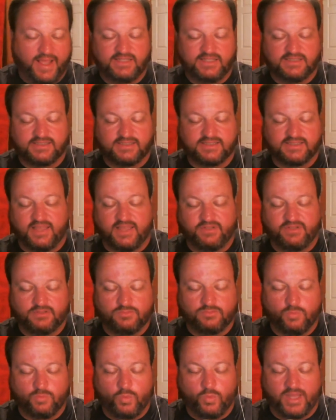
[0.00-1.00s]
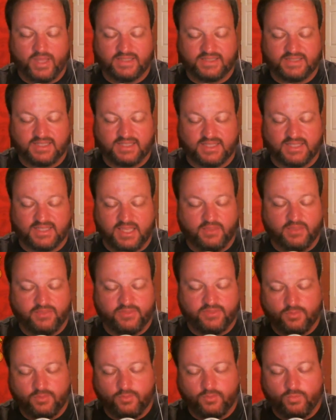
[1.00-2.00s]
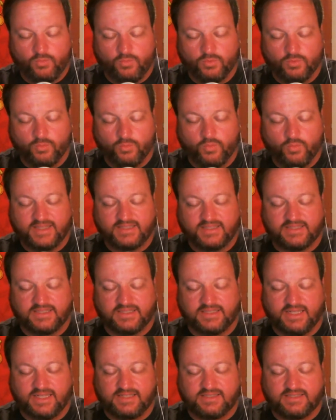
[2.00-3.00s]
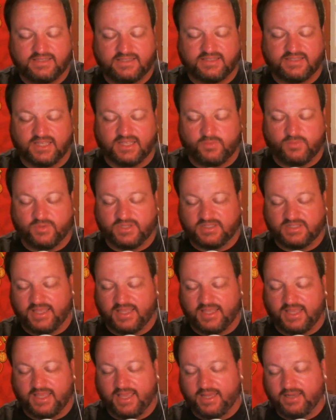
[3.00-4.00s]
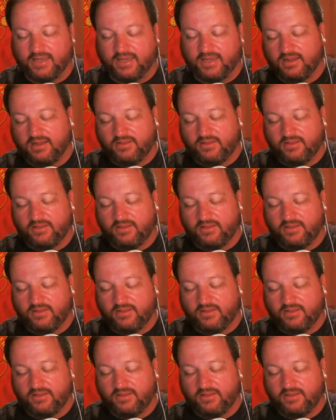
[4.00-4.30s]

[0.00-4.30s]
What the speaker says: 8 and 7, Wes and Keith. Wes needs to stick with his dad.